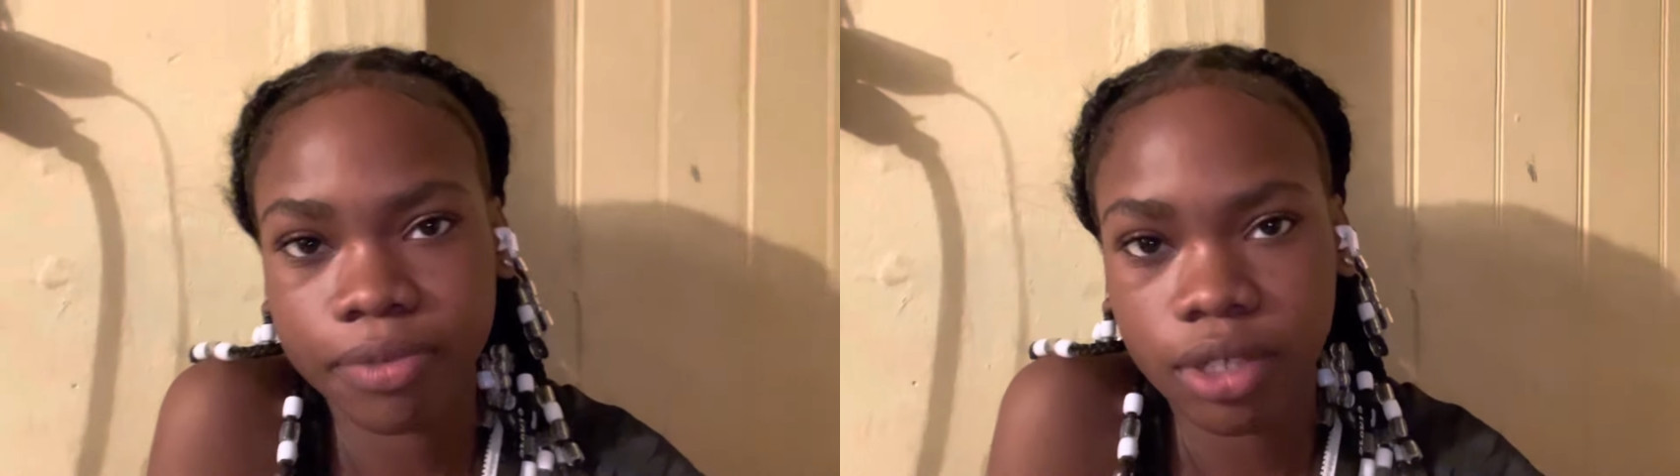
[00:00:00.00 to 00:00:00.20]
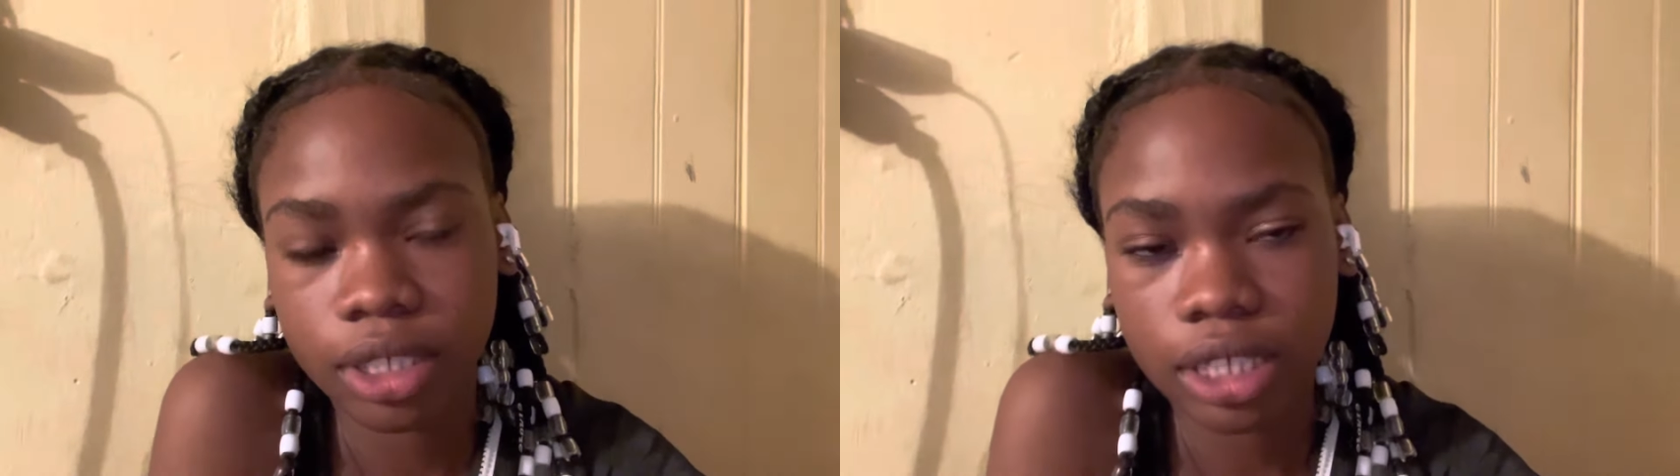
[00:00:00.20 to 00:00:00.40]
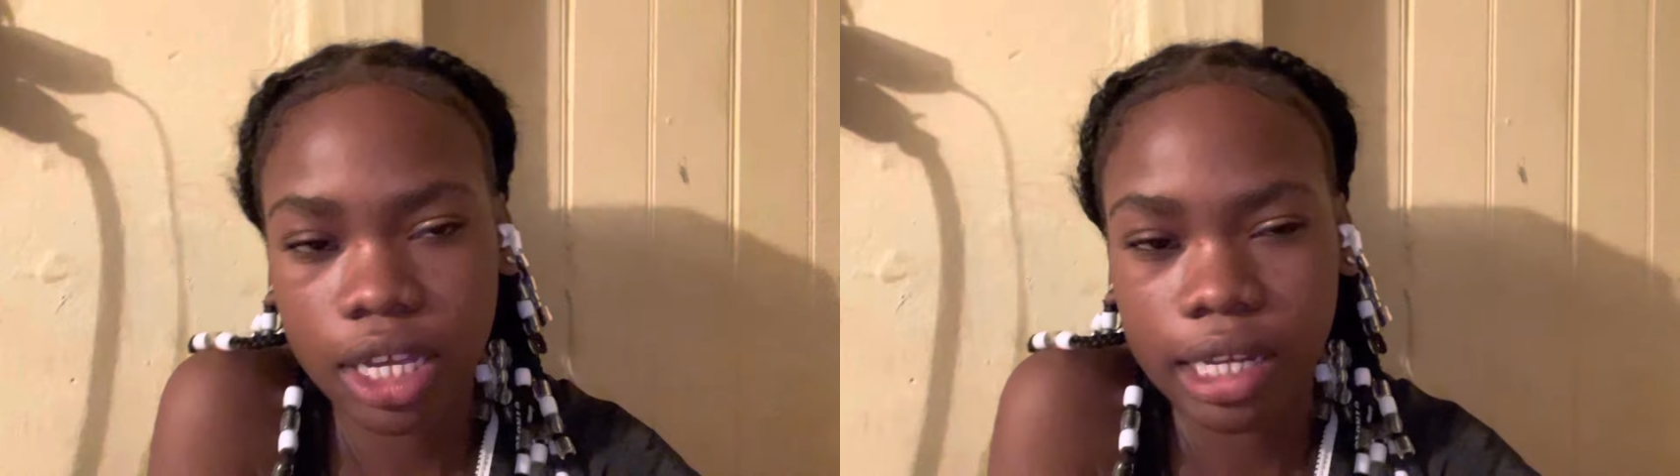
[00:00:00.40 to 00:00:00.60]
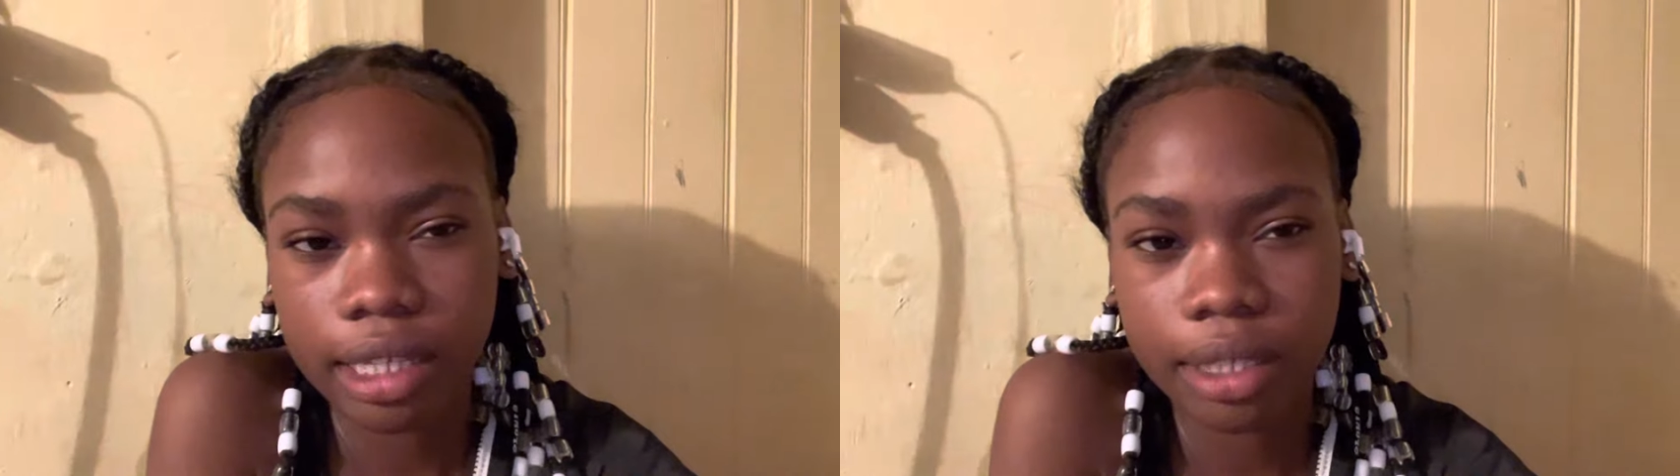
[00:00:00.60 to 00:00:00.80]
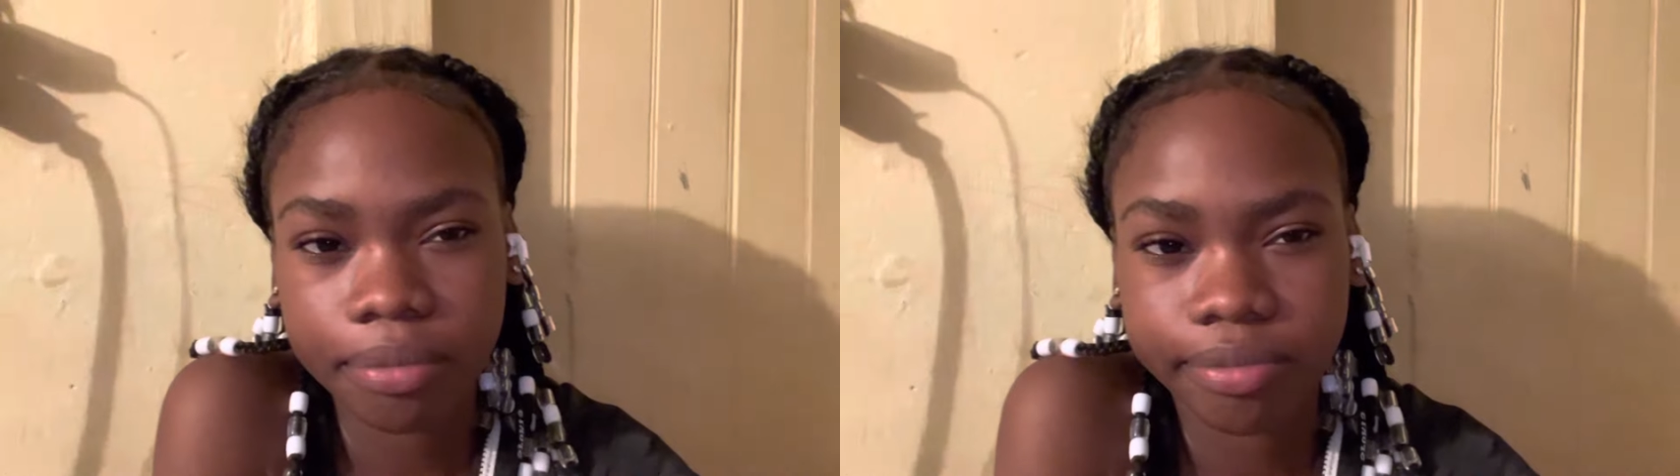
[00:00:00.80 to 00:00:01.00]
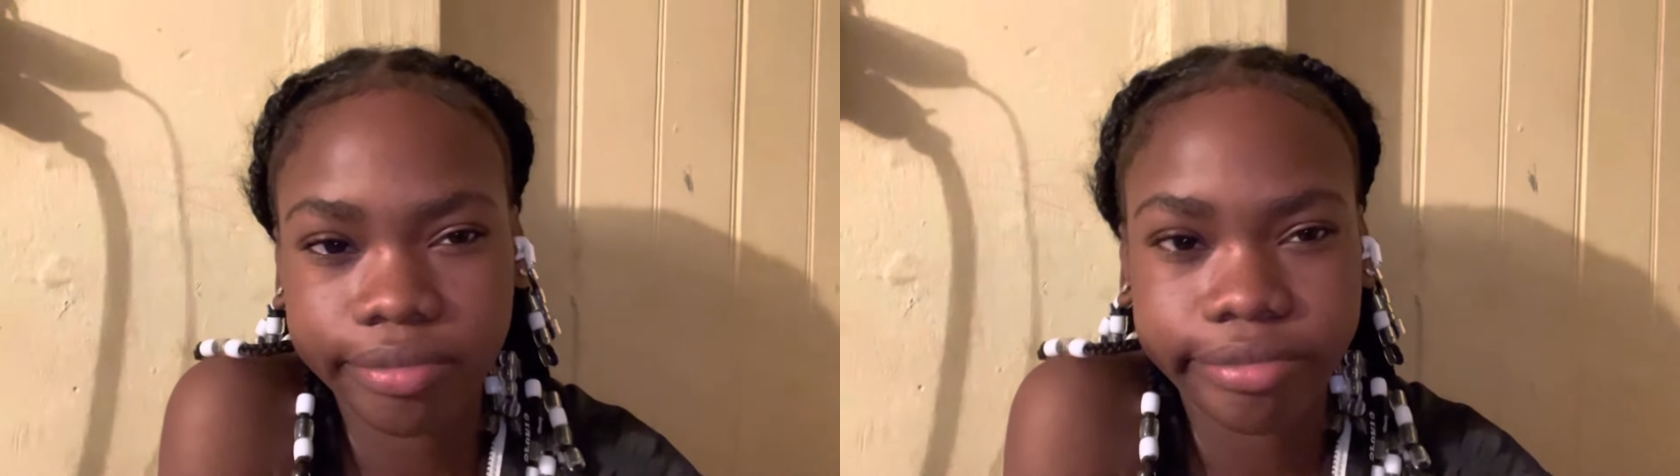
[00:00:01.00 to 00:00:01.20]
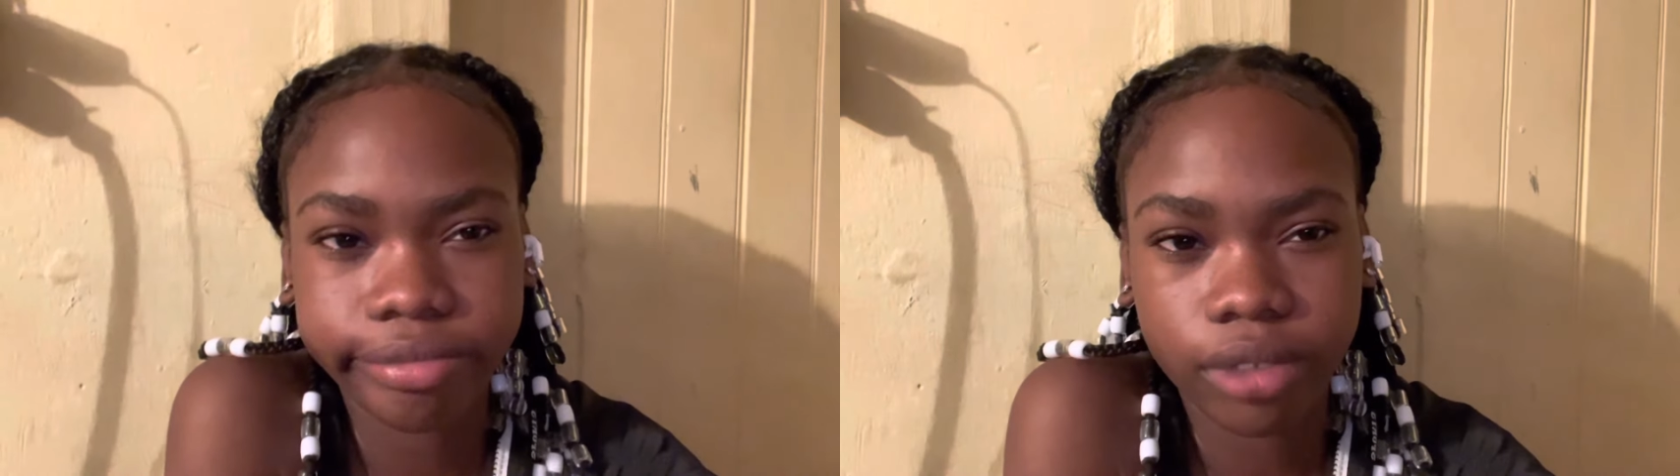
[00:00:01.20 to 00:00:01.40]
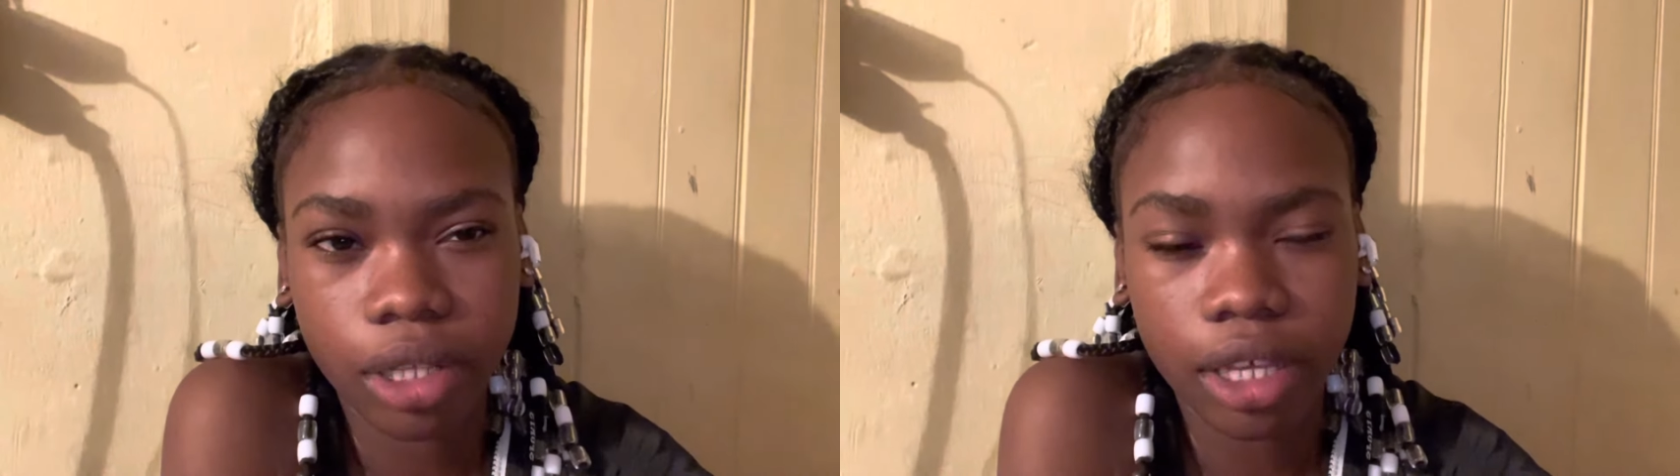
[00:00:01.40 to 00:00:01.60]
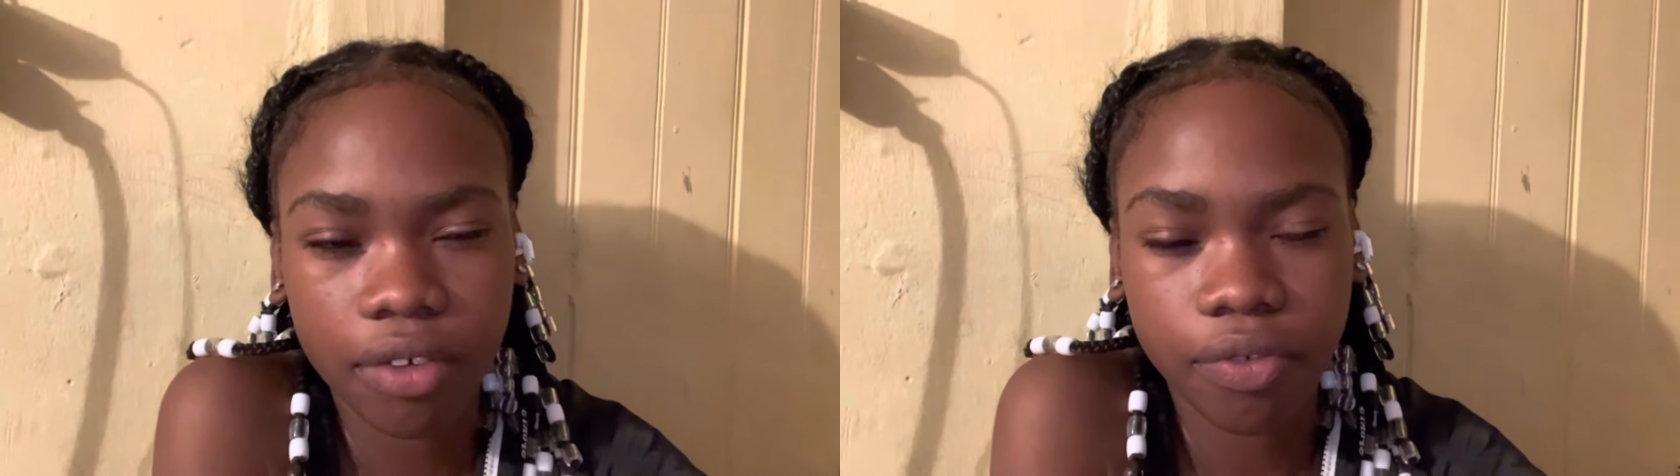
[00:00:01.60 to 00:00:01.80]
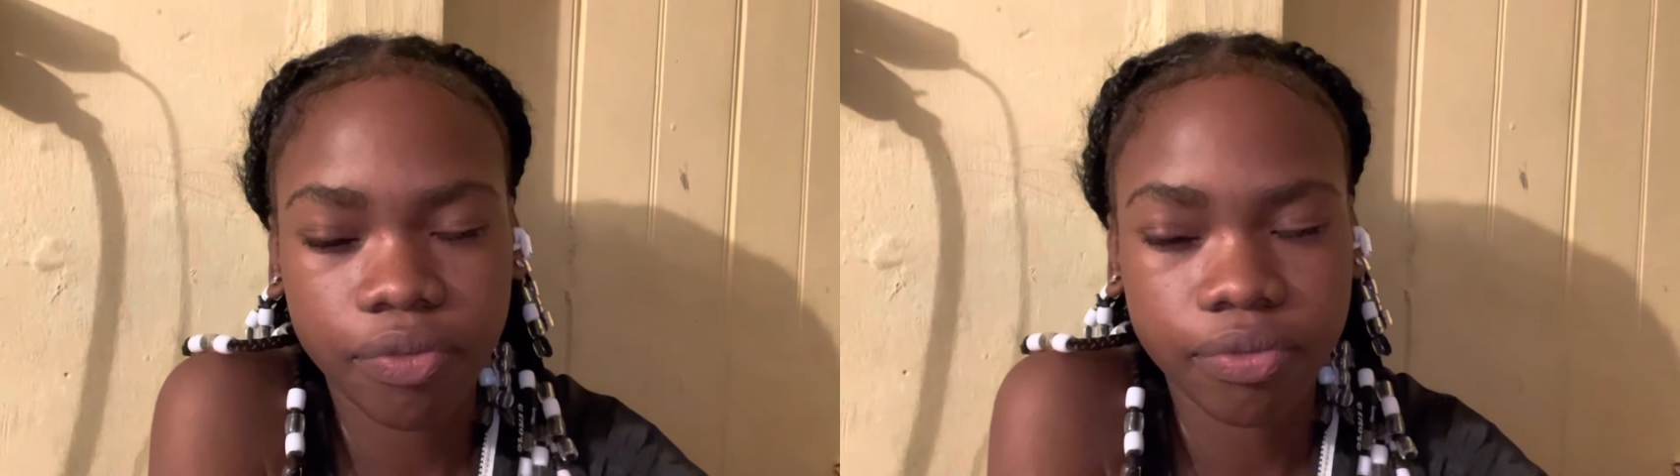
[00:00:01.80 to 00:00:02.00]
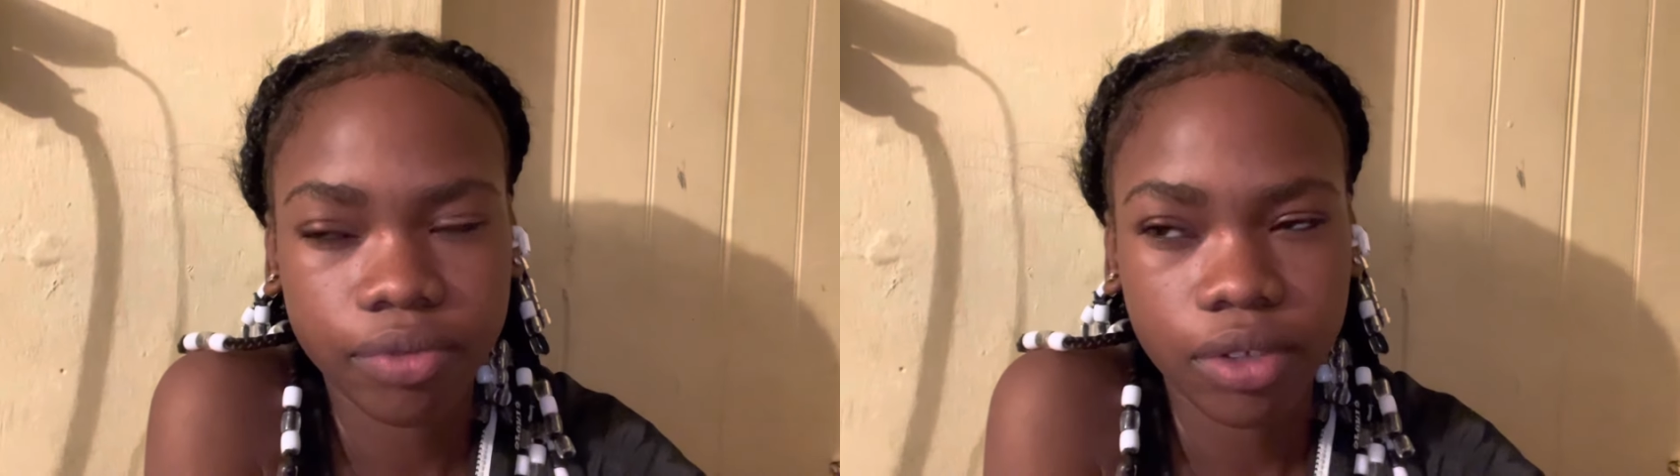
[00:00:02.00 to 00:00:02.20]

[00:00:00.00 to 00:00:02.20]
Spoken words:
basically, if